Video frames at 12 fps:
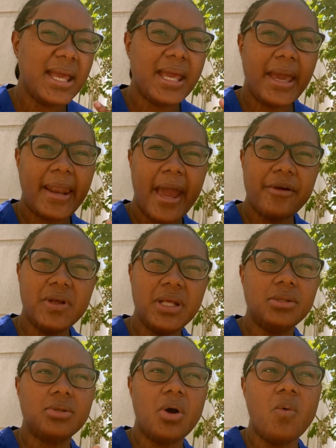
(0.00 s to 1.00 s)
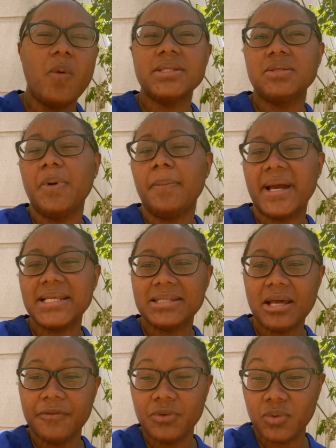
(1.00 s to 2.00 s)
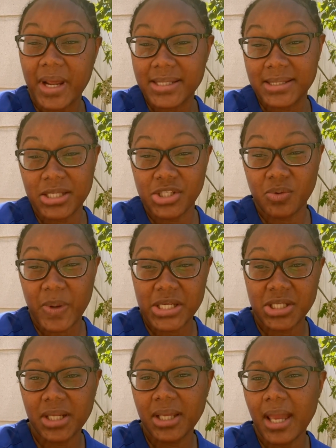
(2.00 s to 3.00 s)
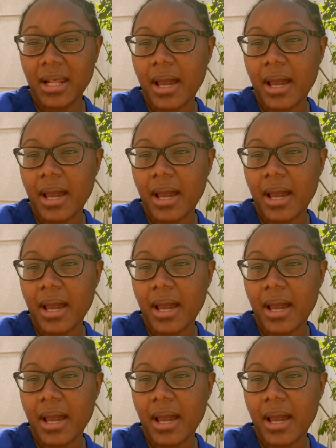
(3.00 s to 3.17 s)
And I really don't want to put myself through that situation again.